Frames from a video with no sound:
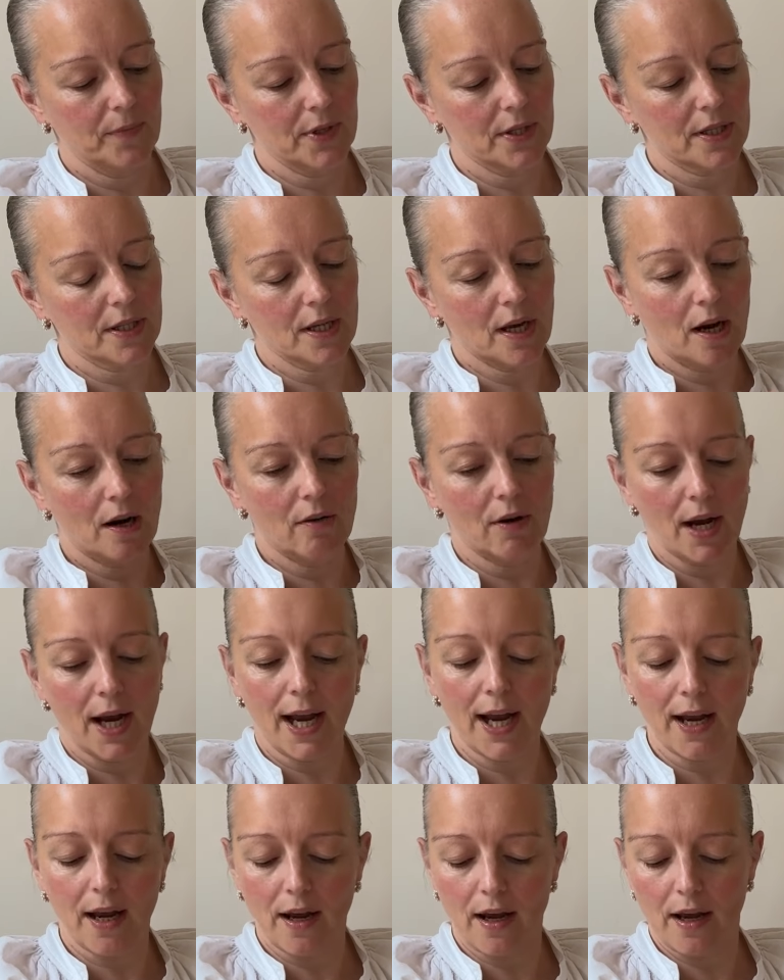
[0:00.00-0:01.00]
Sara
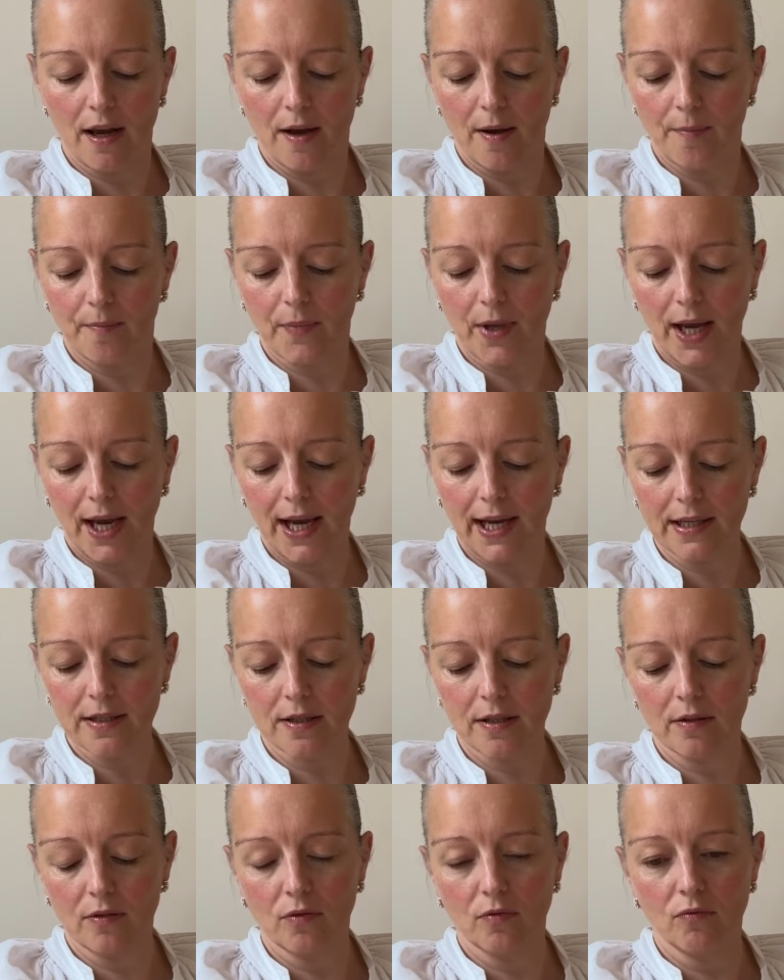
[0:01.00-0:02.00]

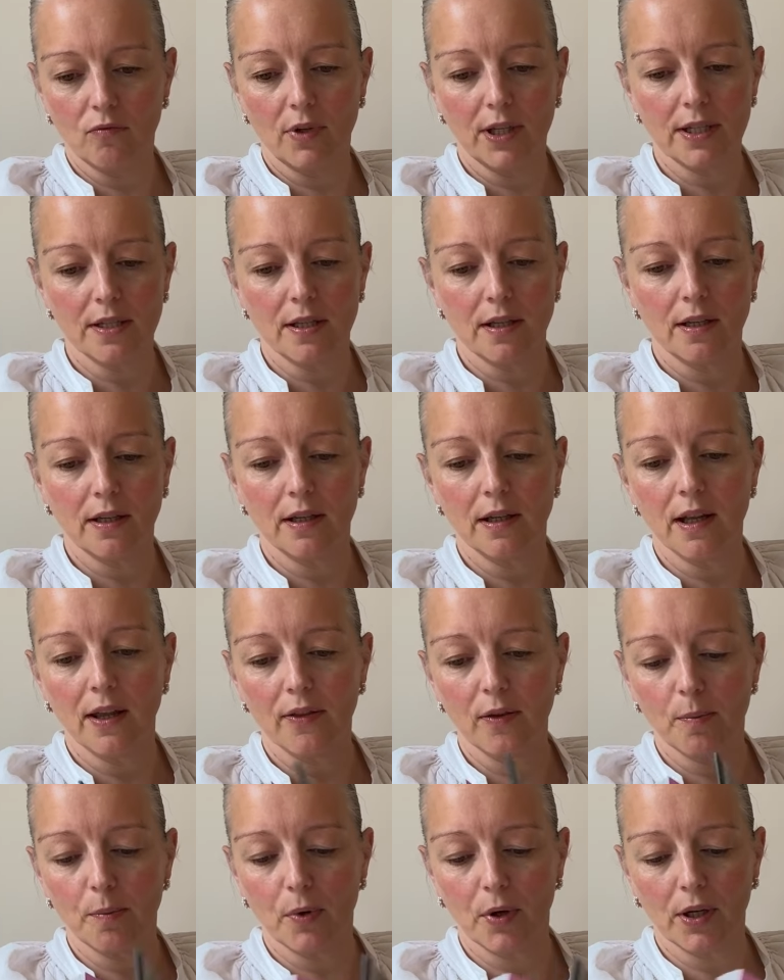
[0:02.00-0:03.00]
hasn't written
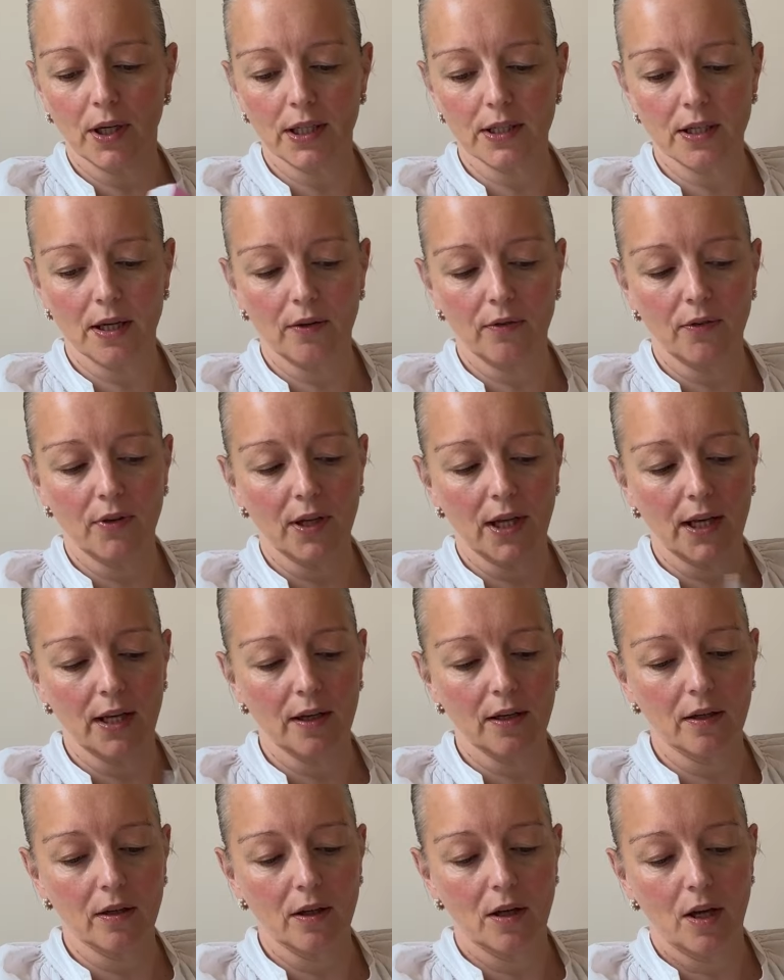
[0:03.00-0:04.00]
another book, I don't
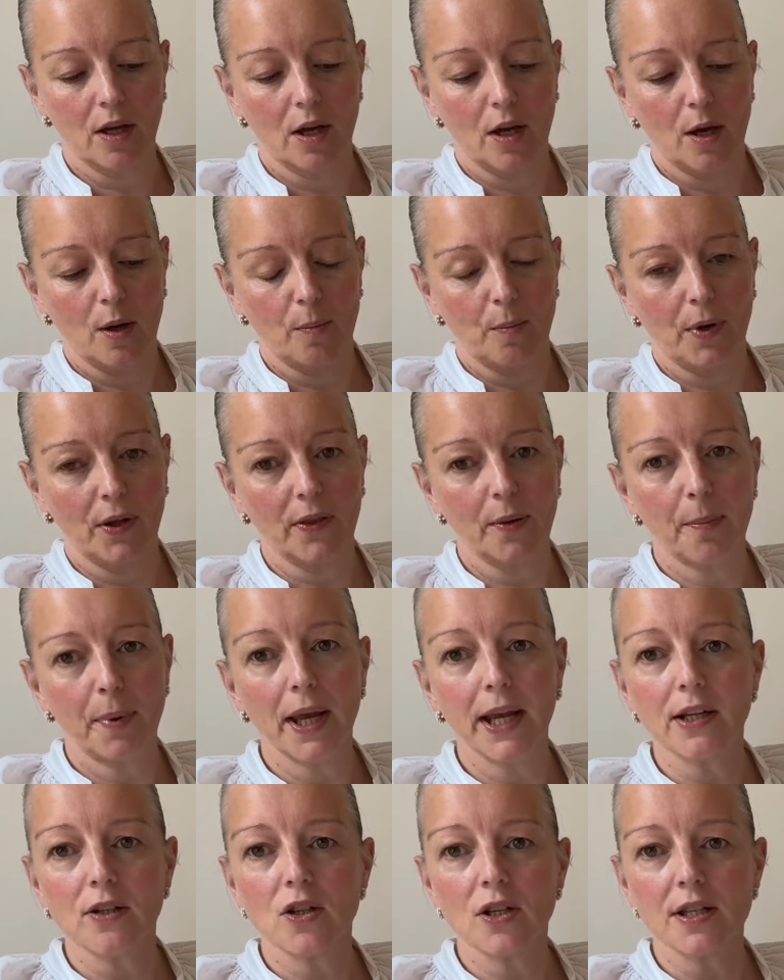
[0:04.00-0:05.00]
think, but the
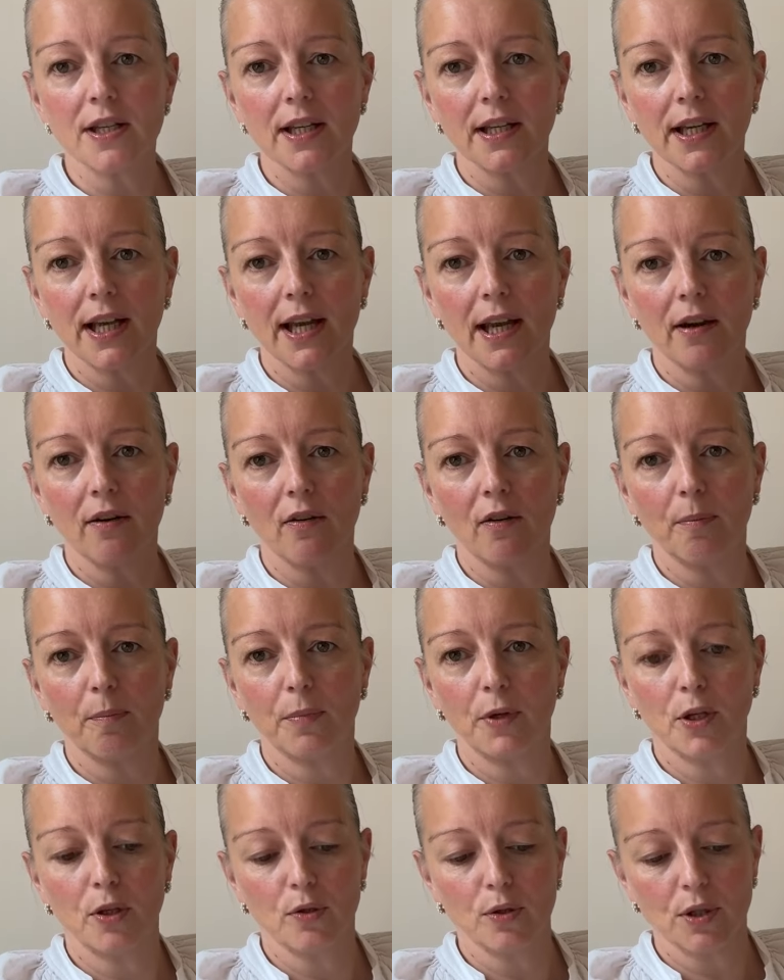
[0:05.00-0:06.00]
pictures in here are
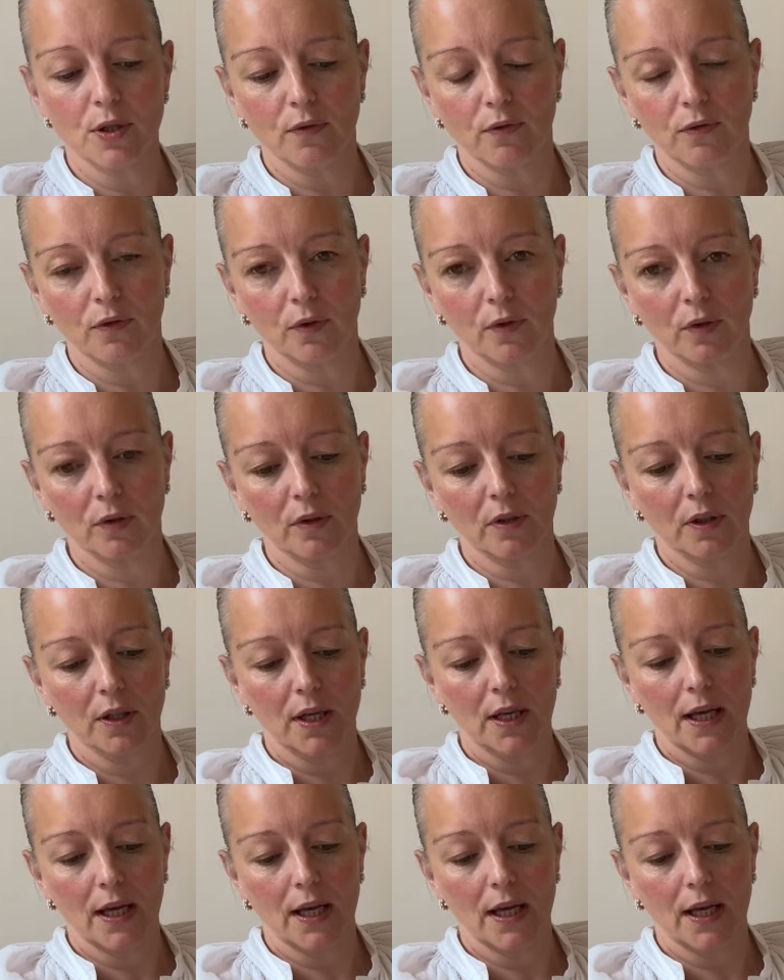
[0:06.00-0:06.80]
beautiful,